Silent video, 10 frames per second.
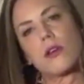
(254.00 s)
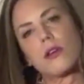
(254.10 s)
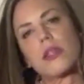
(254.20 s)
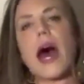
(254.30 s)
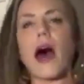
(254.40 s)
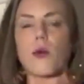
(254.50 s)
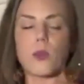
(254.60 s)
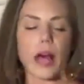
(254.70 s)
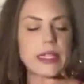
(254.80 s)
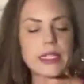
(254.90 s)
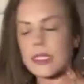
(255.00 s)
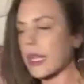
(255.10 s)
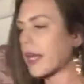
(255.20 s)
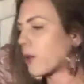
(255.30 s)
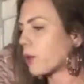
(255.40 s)
Yeah, well, I didn't
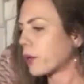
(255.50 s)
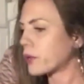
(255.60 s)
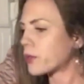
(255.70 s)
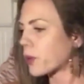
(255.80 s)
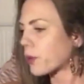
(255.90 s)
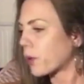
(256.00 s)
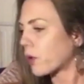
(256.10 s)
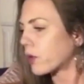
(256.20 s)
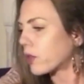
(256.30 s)
like it when it was purple.